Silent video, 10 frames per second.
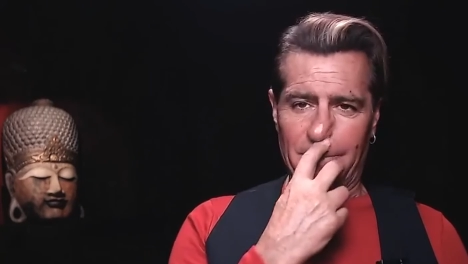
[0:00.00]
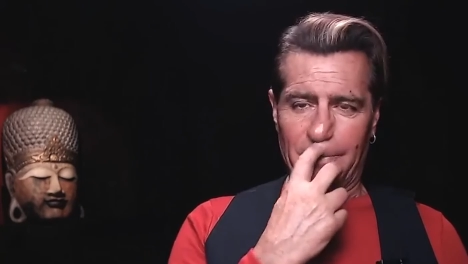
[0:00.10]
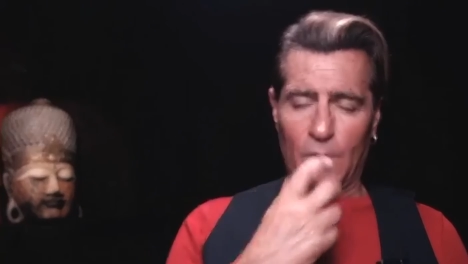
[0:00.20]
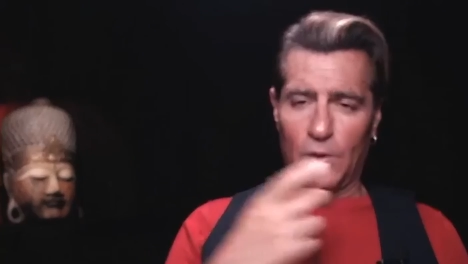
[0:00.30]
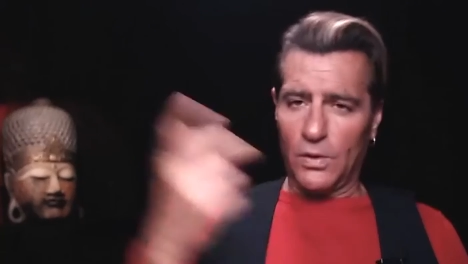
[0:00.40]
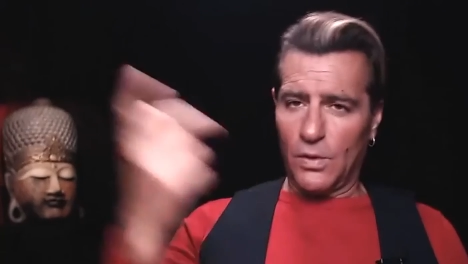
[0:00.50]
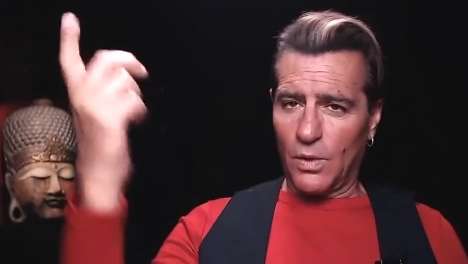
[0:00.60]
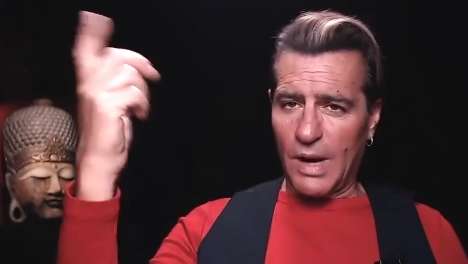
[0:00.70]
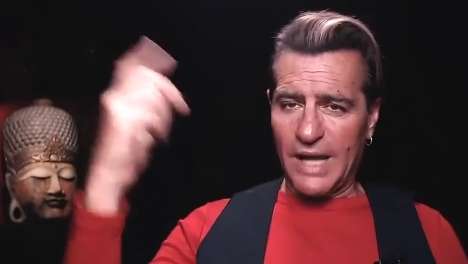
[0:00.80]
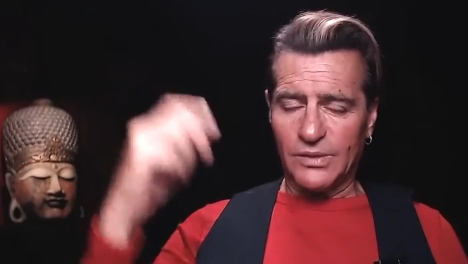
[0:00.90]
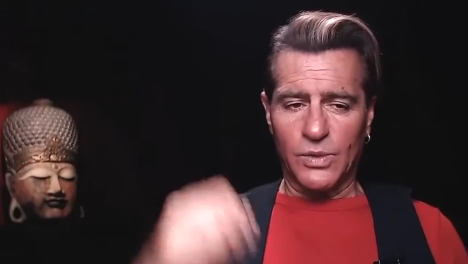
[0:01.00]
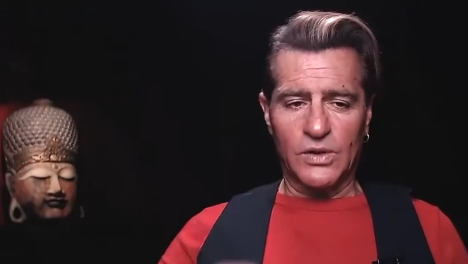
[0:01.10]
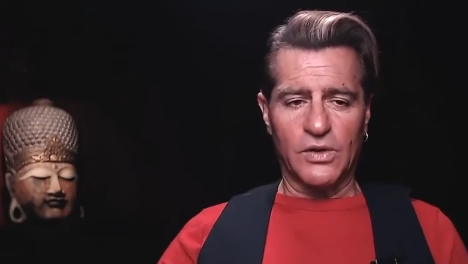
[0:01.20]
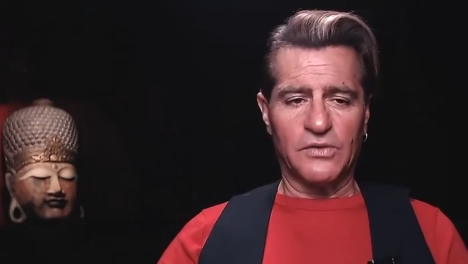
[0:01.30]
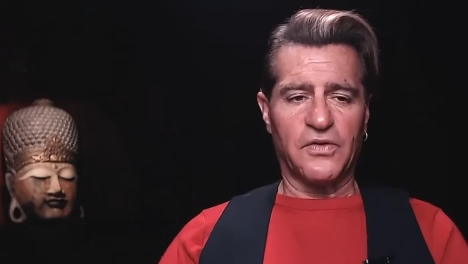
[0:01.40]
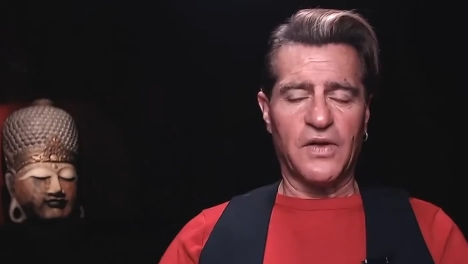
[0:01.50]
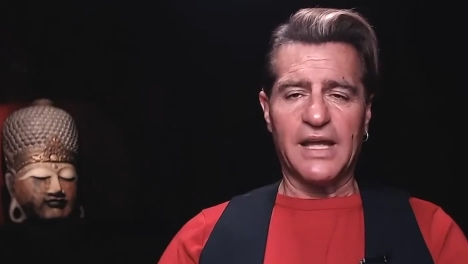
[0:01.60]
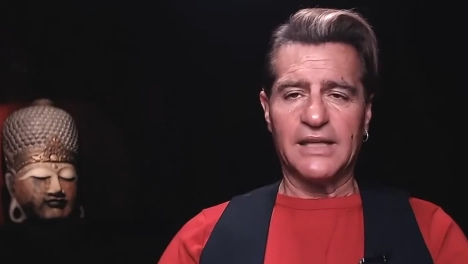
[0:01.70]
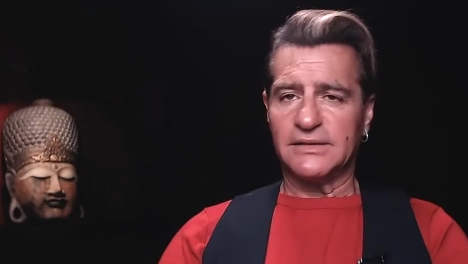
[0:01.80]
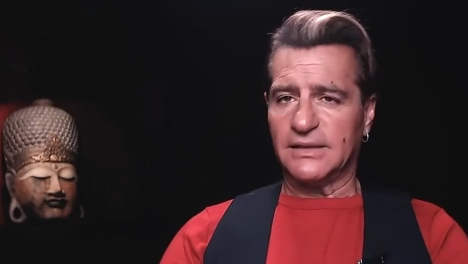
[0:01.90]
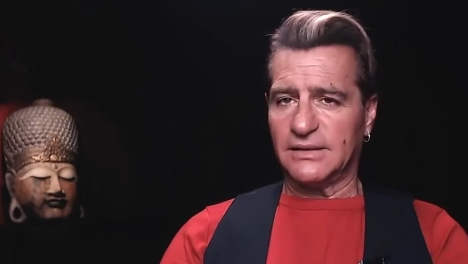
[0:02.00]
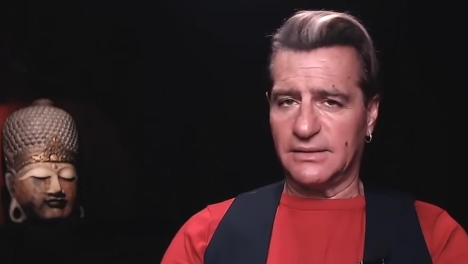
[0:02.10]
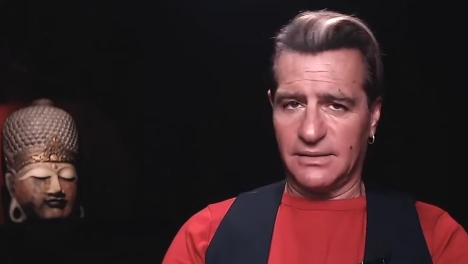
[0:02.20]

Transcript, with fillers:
Speaker 1: Or you go out with your friends and